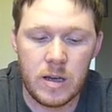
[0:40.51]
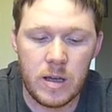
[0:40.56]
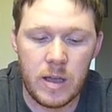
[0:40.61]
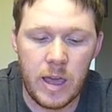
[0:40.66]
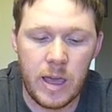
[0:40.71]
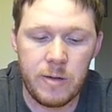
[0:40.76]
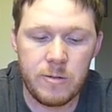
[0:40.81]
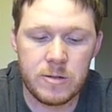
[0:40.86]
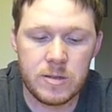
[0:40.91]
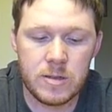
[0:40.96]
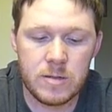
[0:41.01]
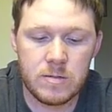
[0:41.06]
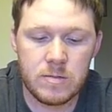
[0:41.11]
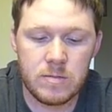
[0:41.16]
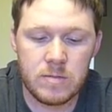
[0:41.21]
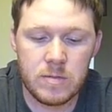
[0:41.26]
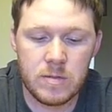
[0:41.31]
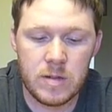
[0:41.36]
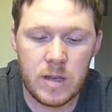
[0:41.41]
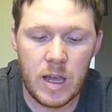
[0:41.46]
he was
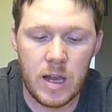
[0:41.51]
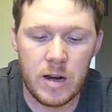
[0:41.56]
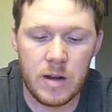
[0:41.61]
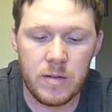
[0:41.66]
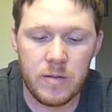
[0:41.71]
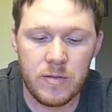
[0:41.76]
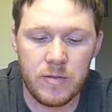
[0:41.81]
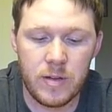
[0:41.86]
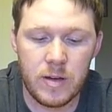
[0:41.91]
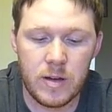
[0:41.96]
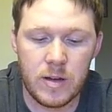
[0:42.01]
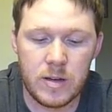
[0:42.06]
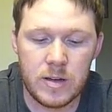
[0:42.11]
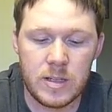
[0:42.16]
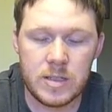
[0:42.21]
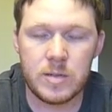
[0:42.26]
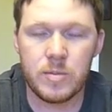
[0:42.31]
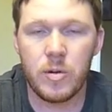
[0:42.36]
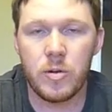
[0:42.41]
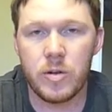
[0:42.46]
kind of
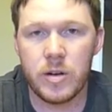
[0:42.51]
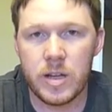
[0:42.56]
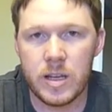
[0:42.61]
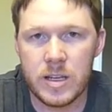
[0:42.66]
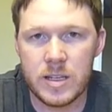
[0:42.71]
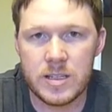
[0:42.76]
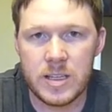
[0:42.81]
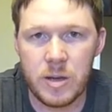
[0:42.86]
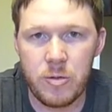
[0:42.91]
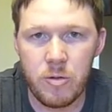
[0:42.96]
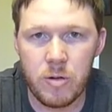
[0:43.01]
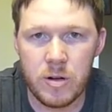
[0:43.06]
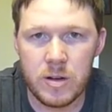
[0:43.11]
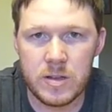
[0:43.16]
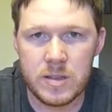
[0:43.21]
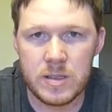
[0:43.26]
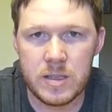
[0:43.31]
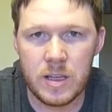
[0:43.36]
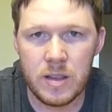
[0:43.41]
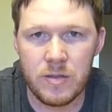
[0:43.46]
disappointed because he wanted
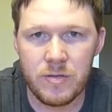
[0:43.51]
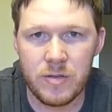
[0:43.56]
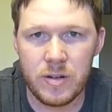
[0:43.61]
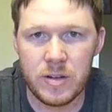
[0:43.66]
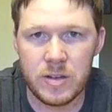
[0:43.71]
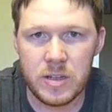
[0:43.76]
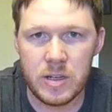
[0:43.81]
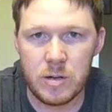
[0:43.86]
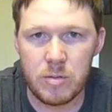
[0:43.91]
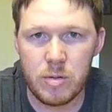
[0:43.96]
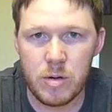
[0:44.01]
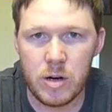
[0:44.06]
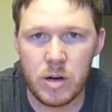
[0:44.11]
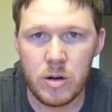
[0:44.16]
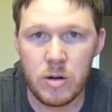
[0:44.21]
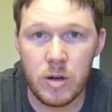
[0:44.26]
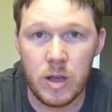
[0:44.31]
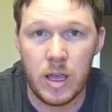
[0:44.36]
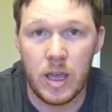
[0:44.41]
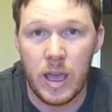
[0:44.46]
to see the Frontier
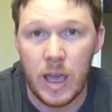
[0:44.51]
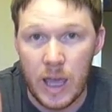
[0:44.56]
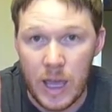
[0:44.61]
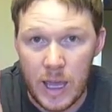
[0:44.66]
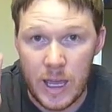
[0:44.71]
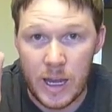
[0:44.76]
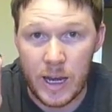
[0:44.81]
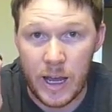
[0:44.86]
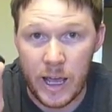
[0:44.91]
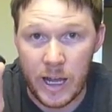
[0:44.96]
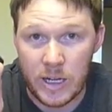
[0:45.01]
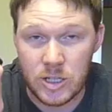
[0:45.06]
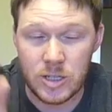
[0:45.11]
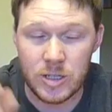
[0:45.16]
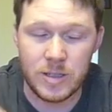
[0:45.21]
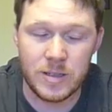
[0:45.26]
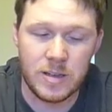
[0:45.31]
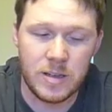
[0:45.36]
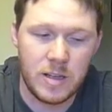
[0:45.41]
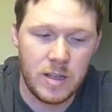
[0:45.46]
Pro in
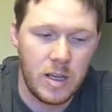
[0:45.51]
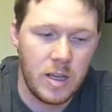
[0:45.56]
action.